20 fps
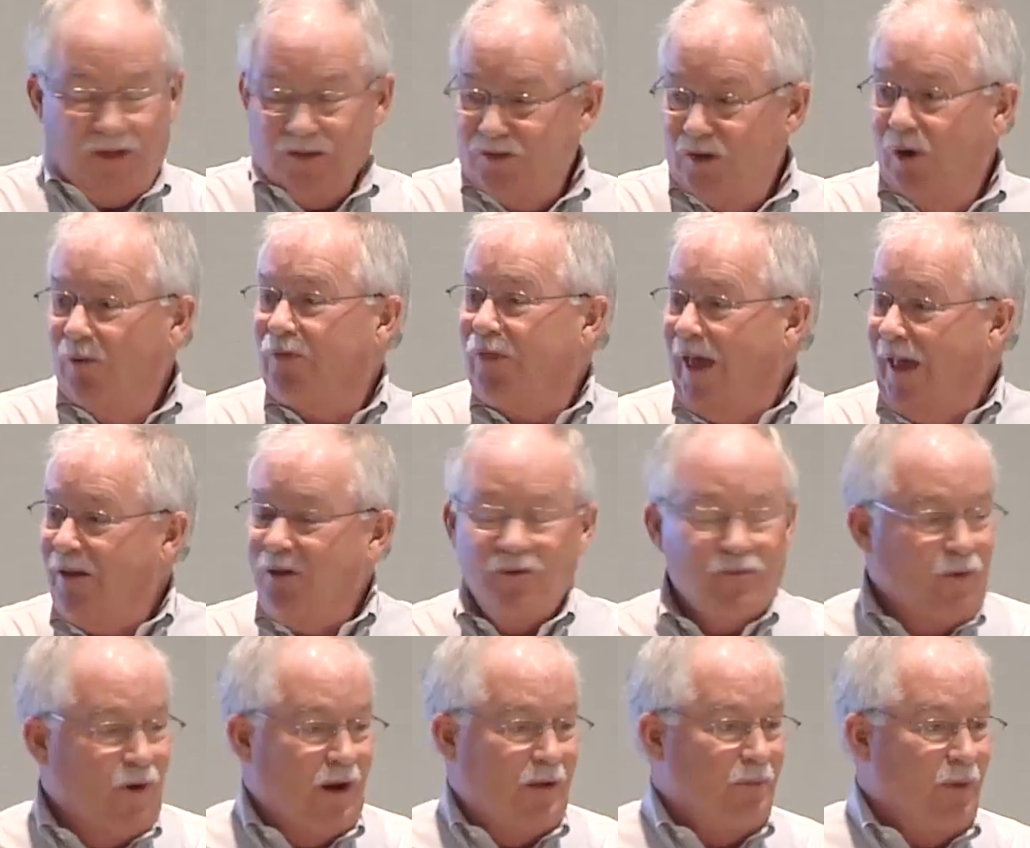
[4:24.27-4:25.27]
So thank
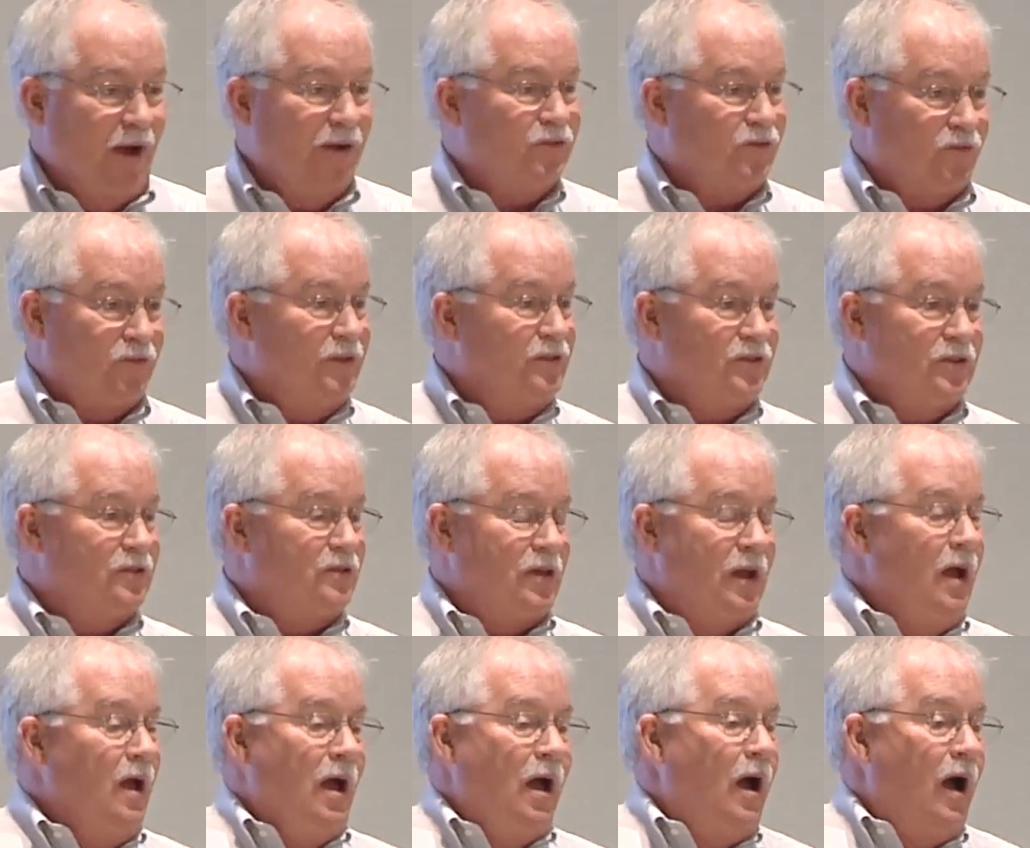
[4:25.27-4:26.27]
you very much. This is
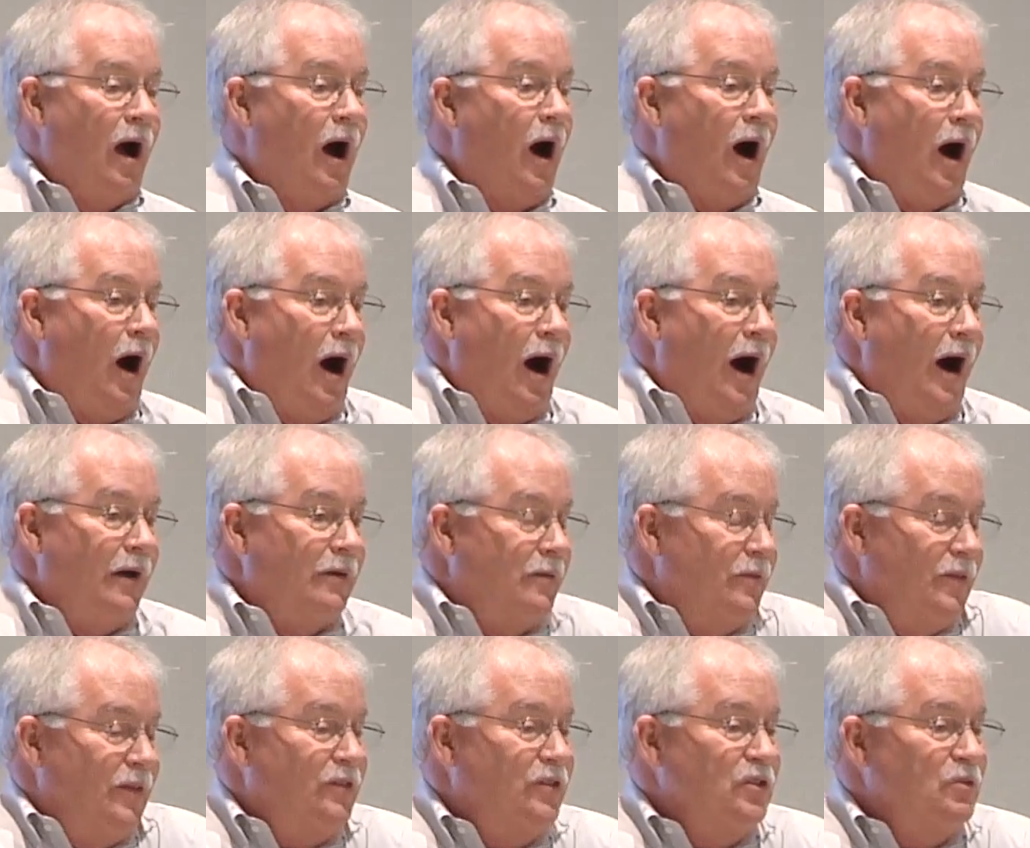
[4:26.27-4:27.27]

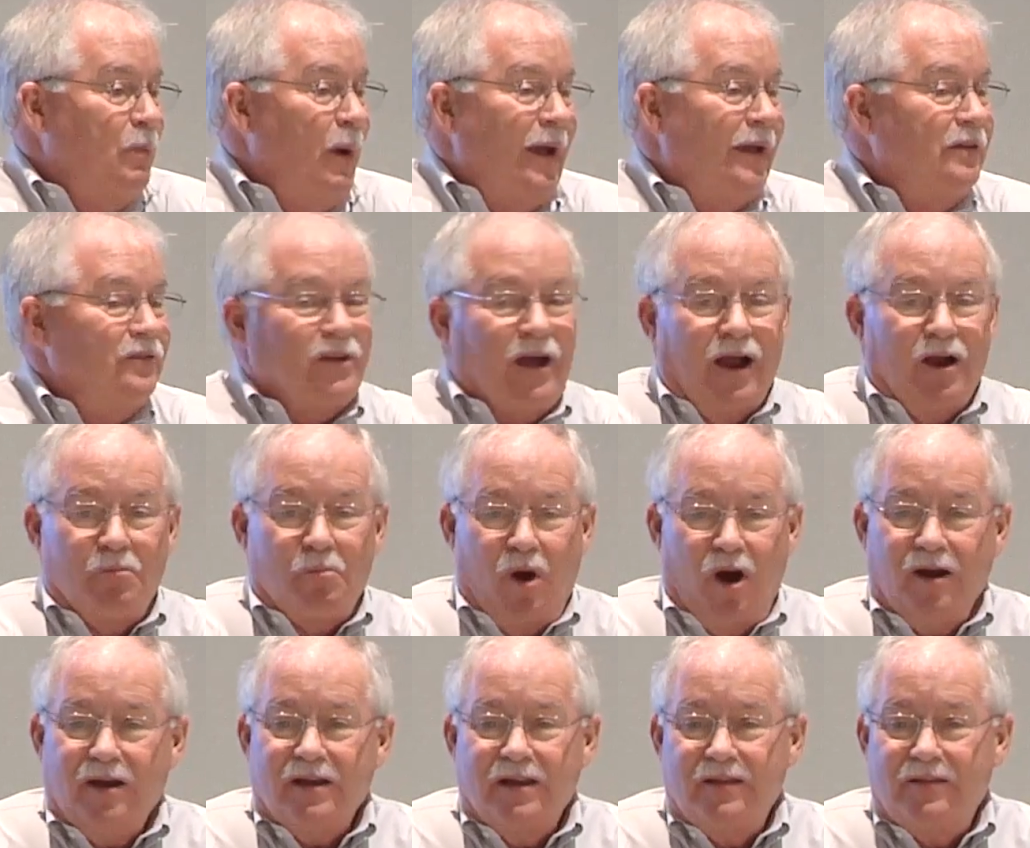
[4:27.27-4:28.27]
my entire
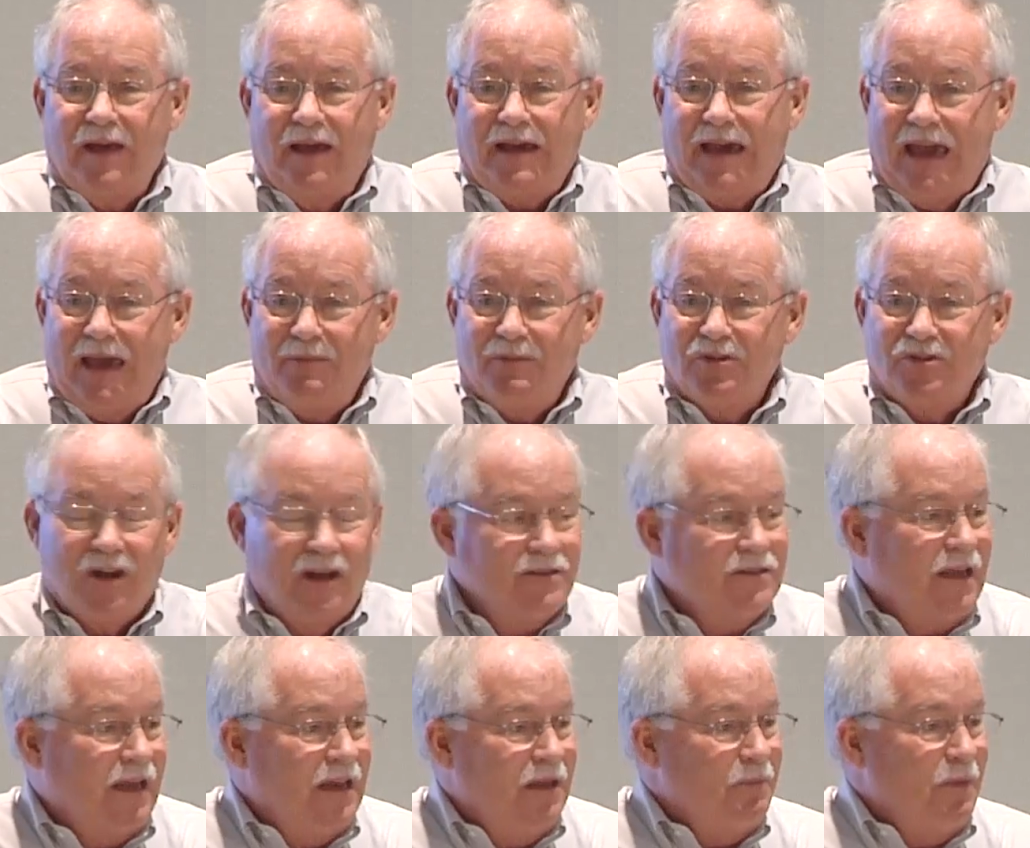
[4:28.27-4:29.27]
marketing thing.
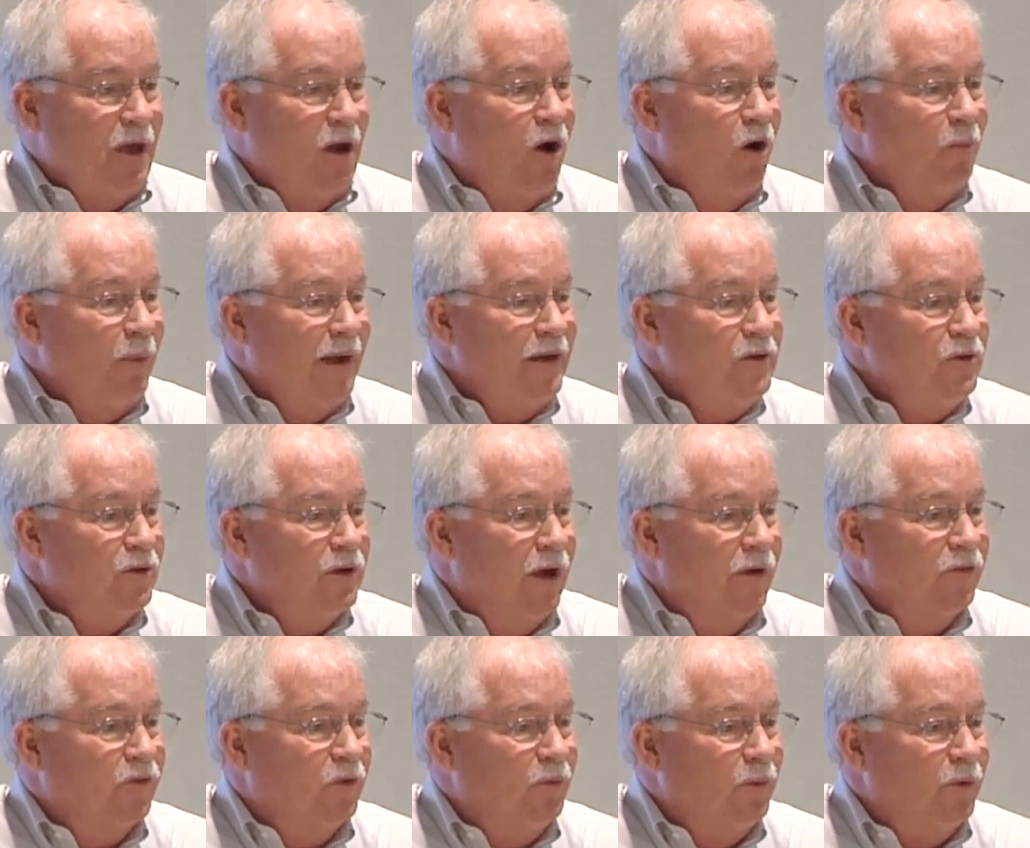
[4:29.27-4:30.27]
Amazon's getting me all my new
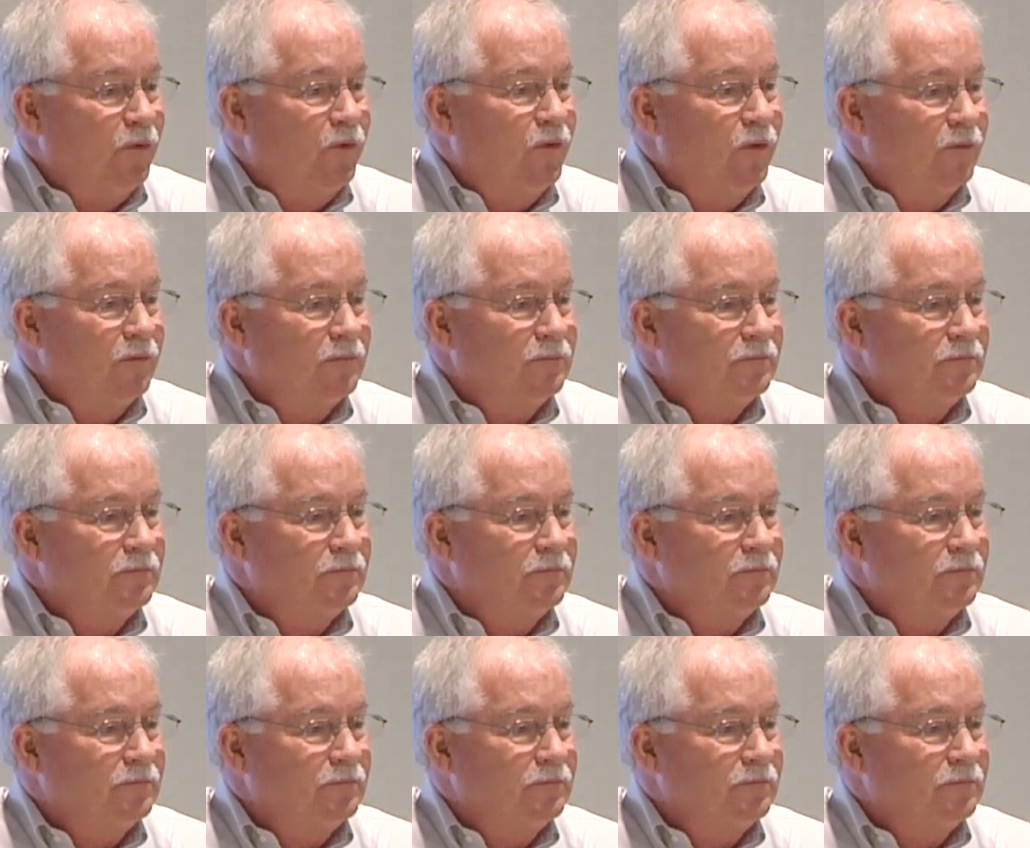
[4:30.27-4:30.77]
customers.